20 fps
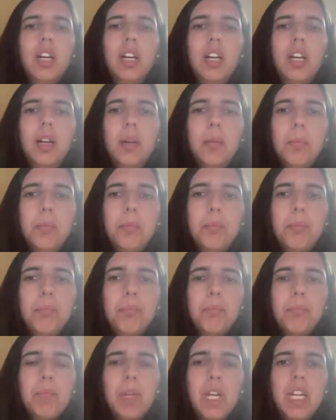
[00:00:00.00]
In
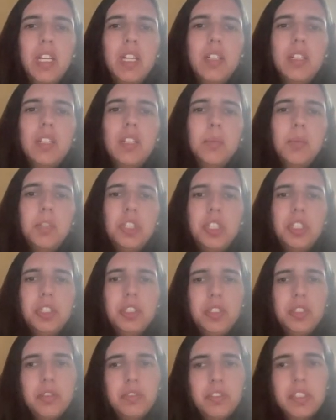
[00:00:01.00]
the
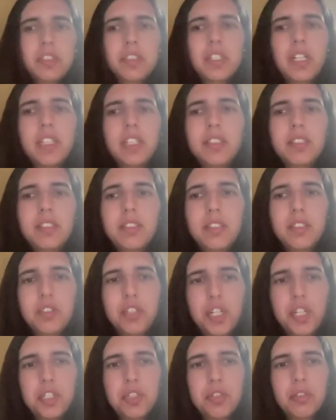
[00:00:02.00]
majority of these cases, a
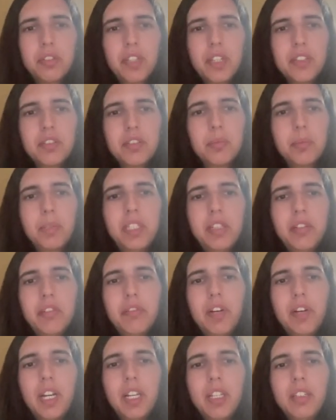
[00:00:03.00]
threshold has to be
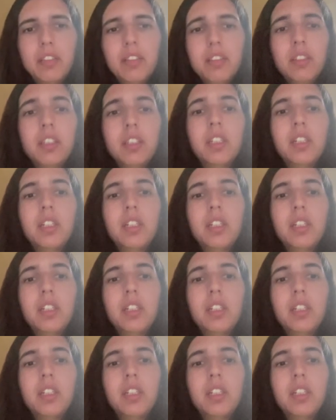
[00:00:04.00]
defined.